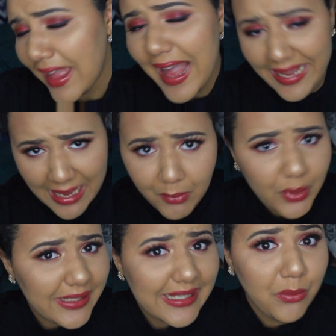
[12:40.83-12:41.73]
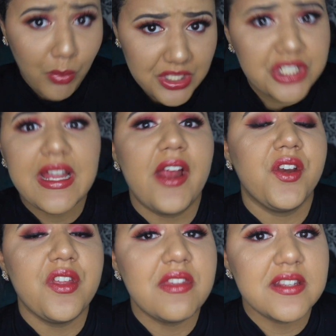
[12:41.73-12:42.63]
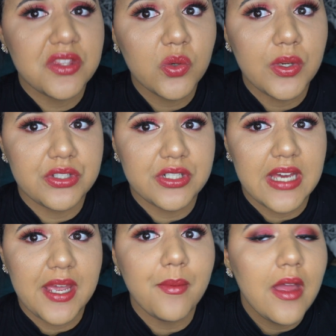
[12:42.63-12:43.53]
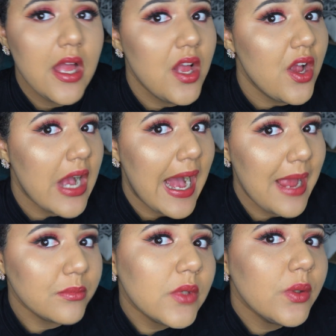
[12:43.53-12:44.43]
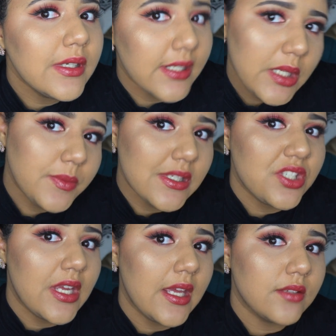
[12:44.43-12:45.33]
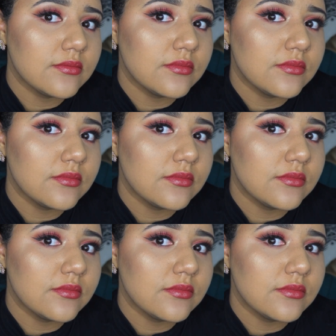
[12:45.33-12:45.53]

I am going to get much lighter than this in the winter time. I'm going to keep this shade.